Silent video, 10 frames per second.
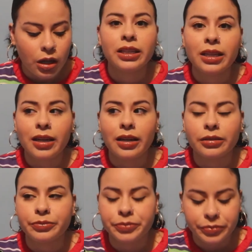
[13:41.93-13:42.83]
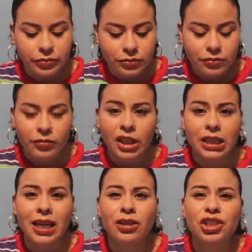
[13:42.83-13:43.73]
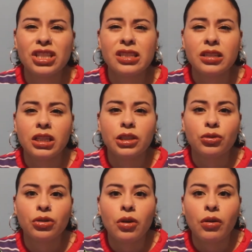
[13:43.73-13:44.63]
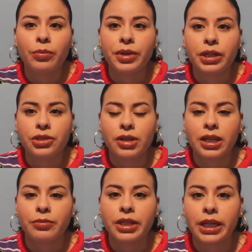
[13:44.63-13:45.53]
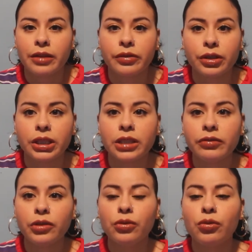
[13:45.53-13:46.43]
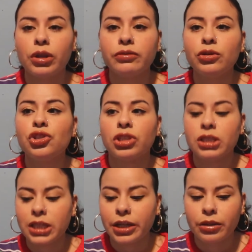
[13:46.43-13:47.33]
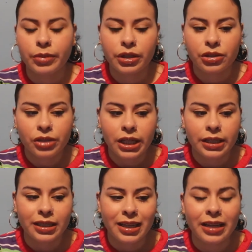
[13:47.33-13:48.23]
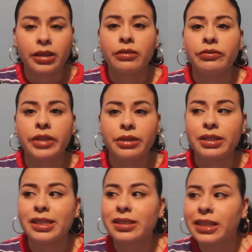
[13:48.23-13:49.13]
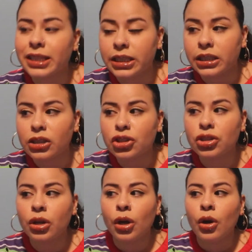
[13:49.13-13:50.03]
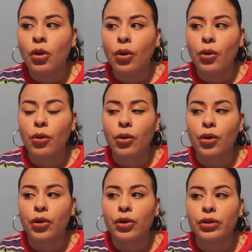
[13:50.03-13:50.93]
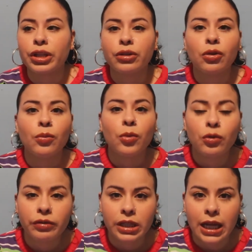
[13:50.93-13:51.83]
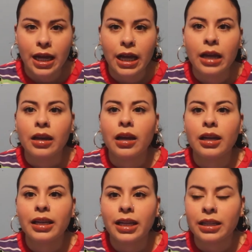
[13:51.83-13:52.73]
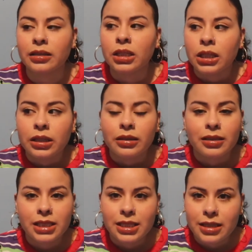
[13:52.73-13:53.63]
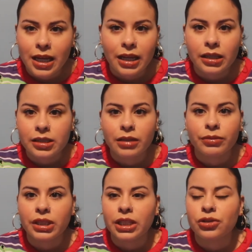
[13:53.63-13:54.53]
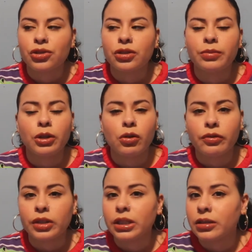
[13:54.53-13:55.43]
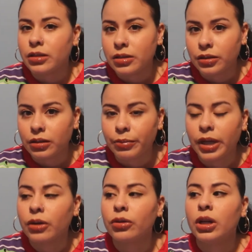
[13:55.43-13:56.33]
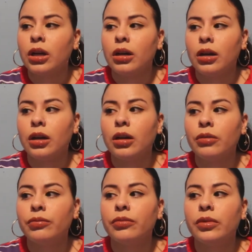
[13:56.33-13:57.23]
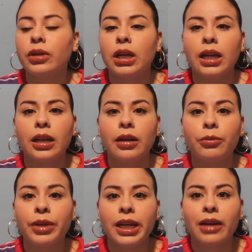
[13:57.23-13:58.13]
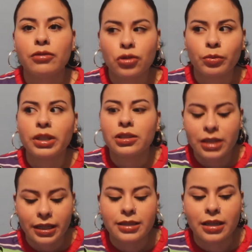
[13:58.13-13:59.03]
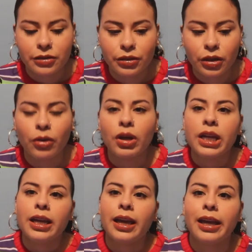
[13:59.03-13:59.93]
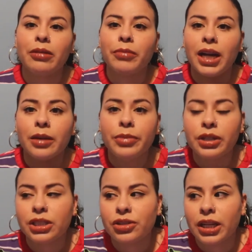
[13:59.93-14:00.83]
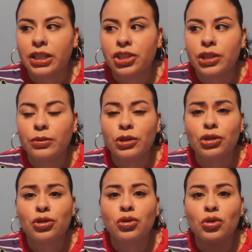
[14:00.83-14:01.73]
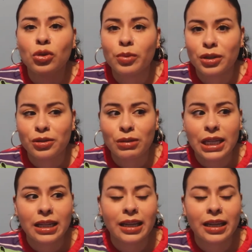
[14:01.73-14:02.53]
Yeah. Now just a little note on bearded dragon behavior. If you just got your bearded dragon and they're very skittish or they don't move a lot, again, this is not something that you should be overly concerned about. We have 2 bearded dragons, as you know, and my bearded dragon, she was super sweet.